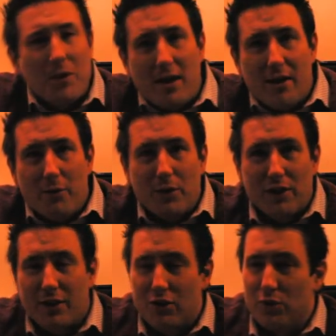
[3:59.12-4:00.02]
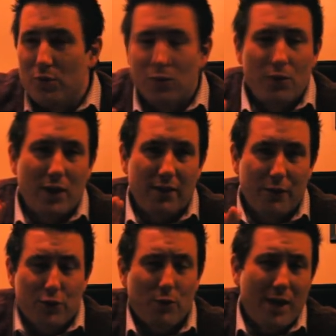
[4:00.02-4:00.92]
uh, we're gonna do uh,
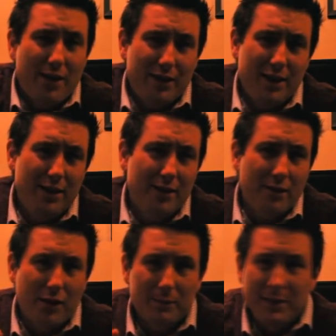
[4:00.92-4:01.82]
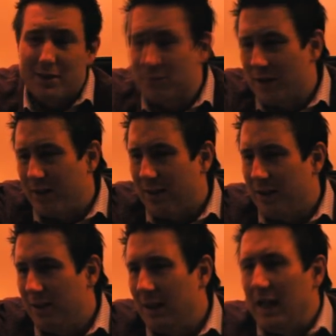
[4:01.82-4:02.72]
virtual reality, augmented
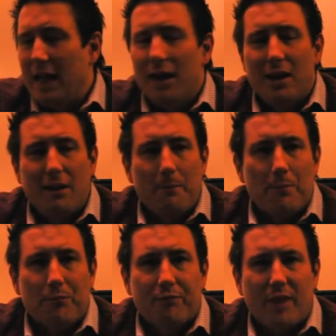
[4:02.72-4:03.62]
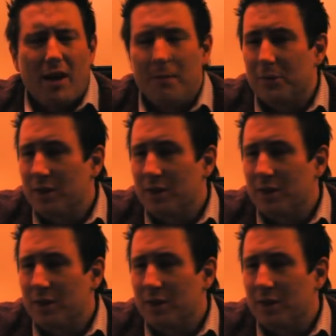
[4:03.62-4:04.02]
reality. Um, I'm